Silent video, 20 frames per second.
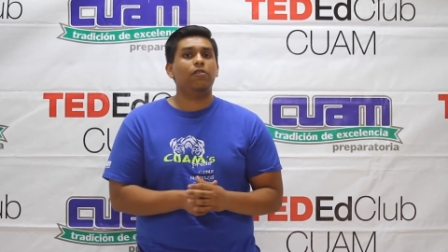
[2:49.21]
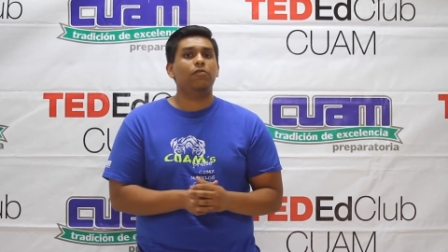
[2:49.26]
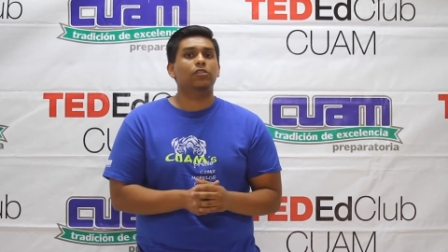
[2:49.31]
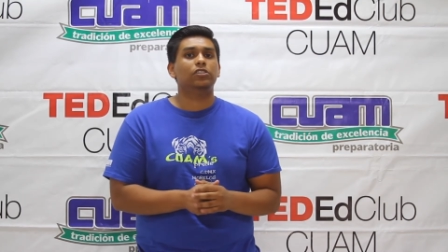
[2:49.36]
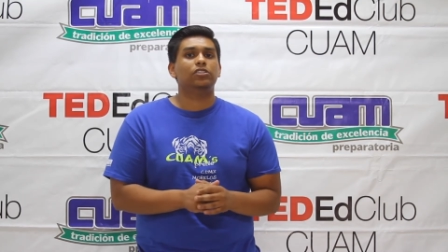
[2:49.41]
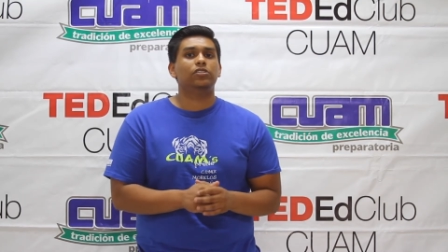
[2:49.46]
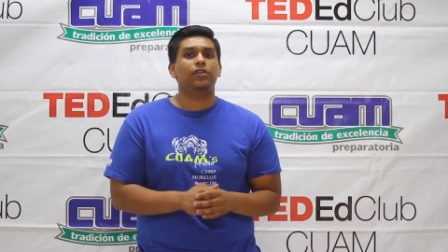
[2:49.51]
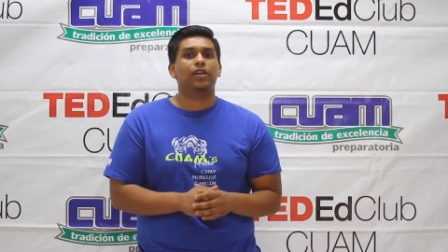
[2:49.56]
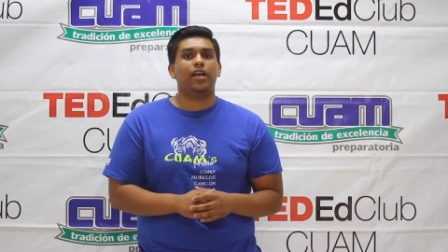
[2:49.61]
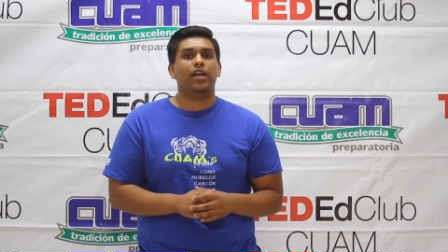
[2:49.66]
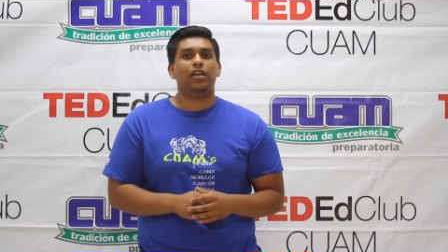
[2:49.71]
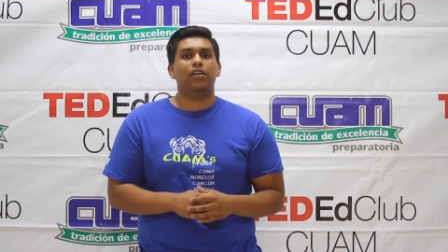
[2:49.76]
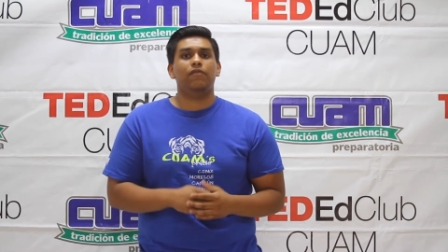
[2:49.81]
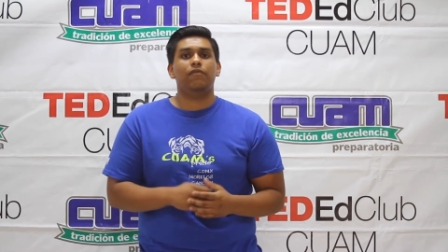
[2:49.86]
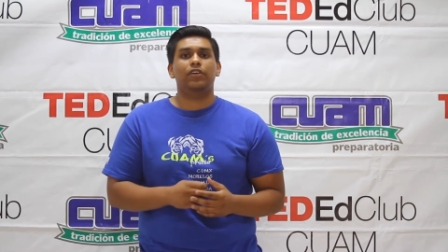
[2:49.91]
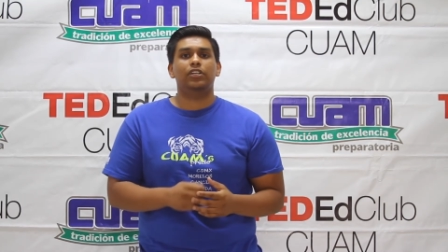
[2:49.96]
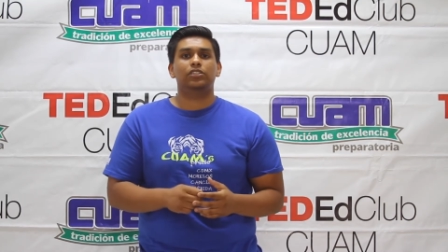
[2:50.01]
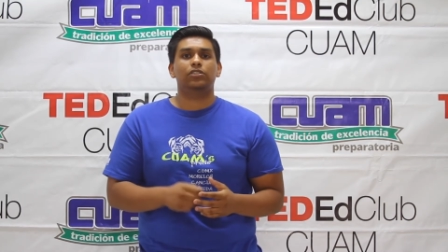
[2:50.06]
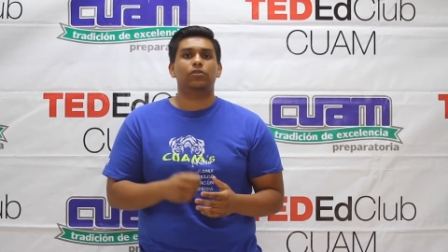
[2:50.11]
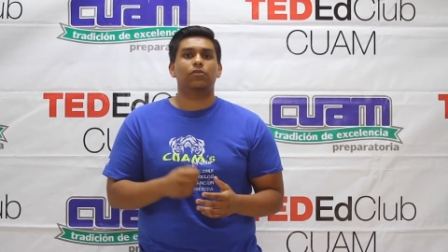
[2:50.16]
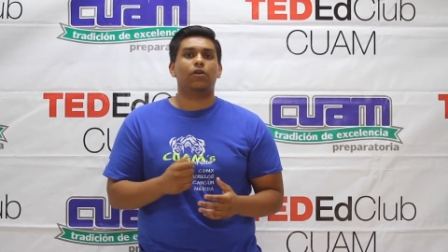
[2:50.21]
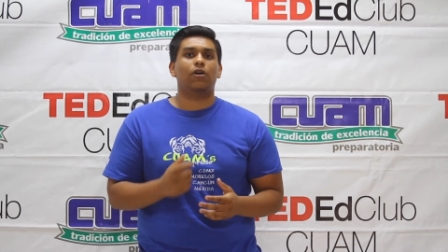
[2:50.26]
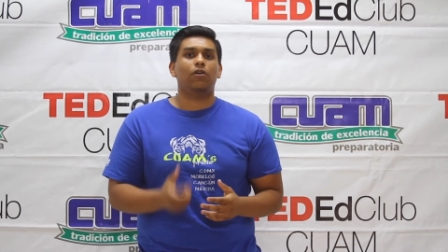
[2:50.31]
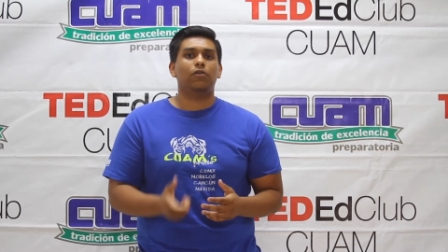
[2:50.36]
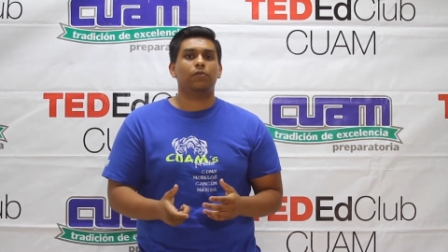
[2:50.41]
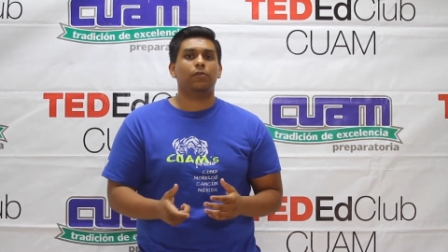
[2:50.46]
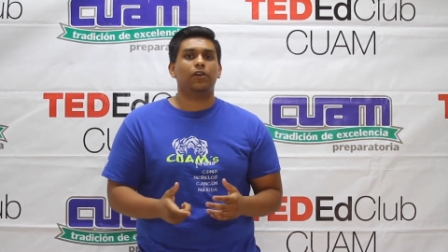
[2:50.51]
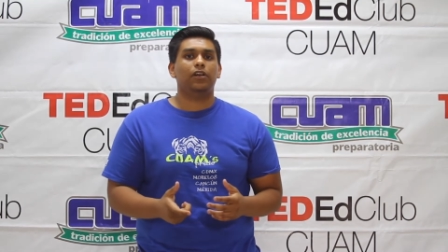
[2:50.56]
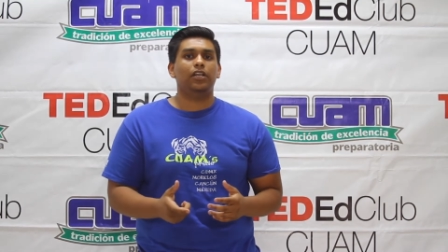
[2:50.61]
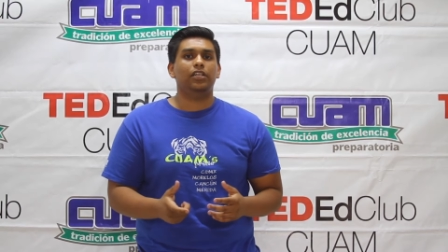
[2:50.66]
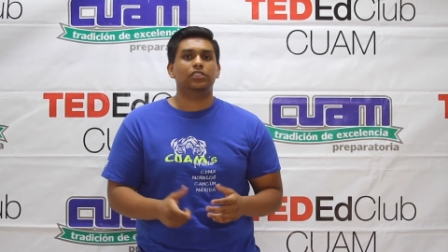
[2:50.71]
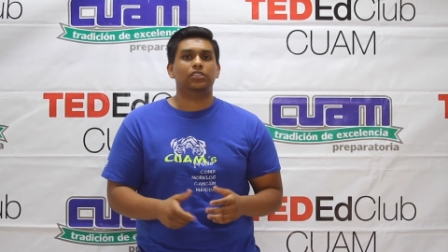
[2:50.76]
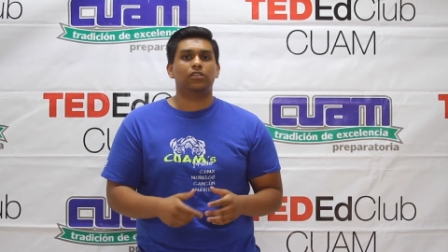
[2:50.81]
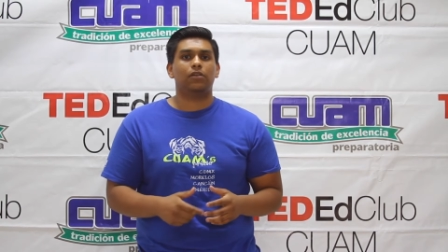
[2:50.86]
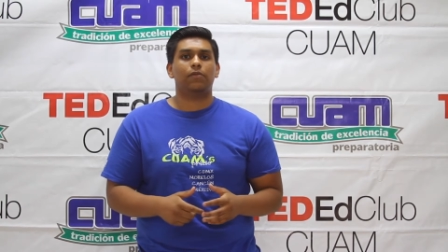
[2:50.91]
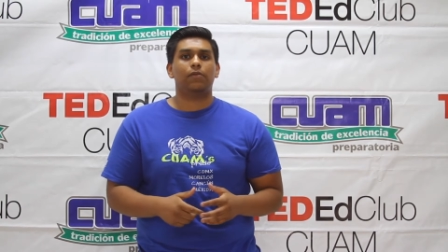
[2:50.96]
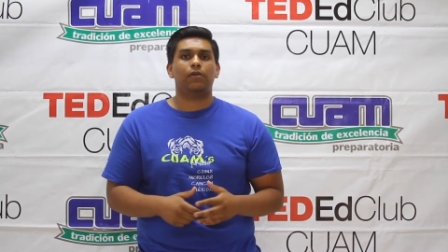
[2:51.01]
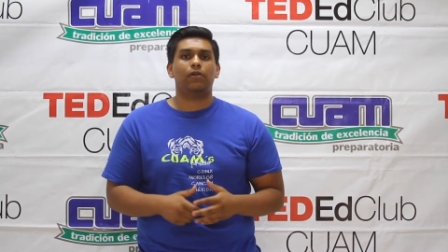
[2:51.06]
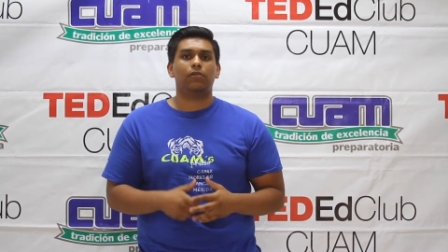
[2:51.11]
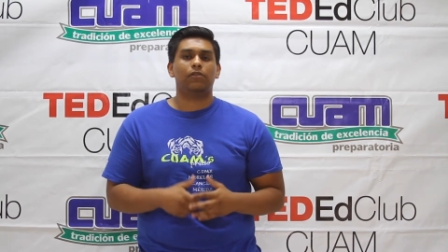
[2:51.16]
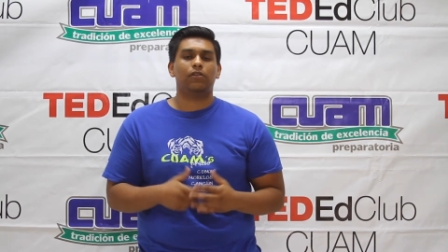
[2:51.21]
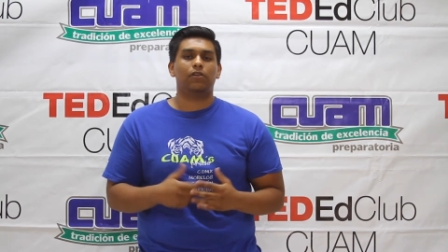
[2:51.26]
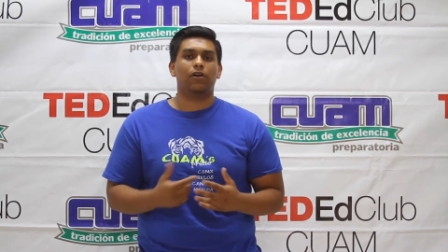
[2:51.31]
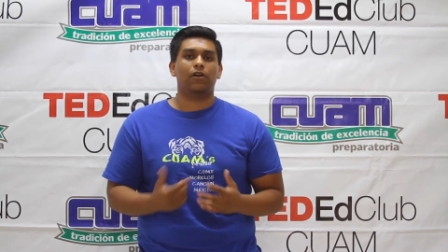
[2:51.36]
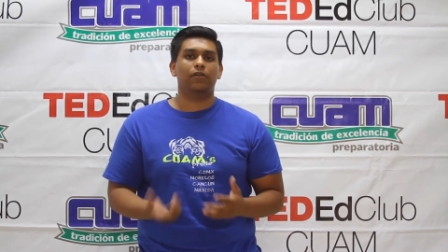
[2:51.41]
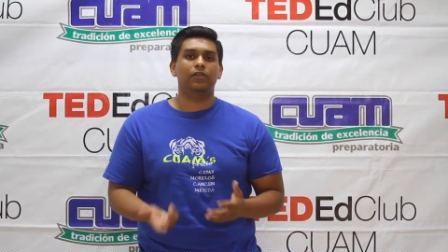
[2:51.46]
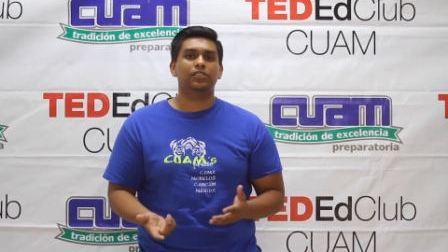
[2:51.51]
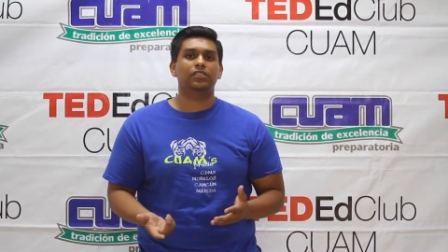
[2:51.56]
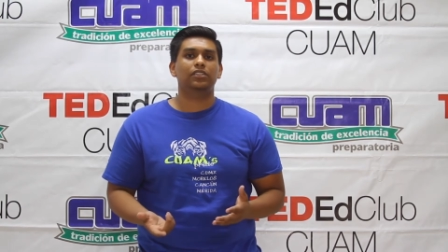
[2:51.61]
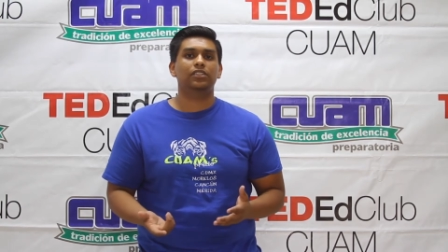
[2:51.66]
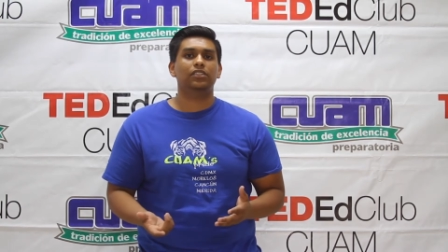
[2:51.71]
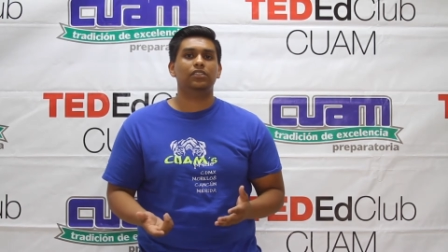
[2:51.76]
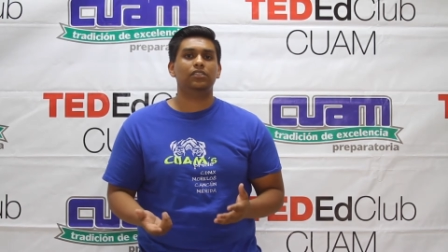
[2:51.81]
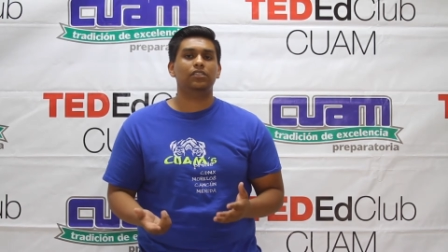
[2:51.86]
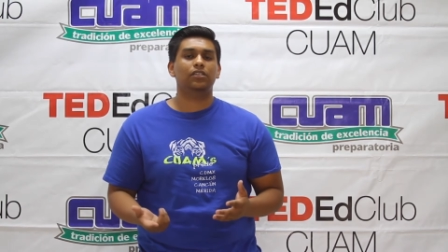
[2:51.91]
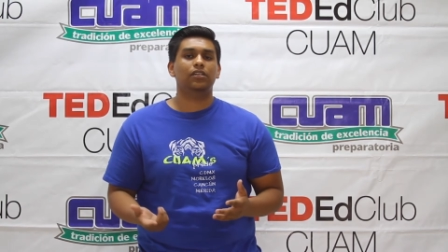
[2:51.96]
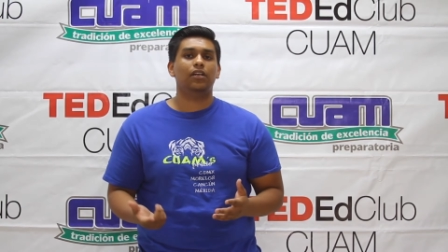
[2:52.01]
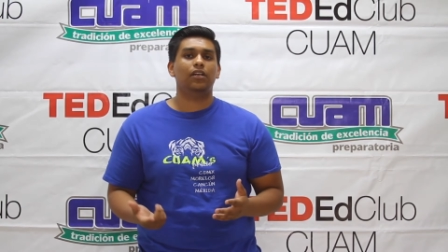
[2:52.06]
which you can invest your own money in several currencies,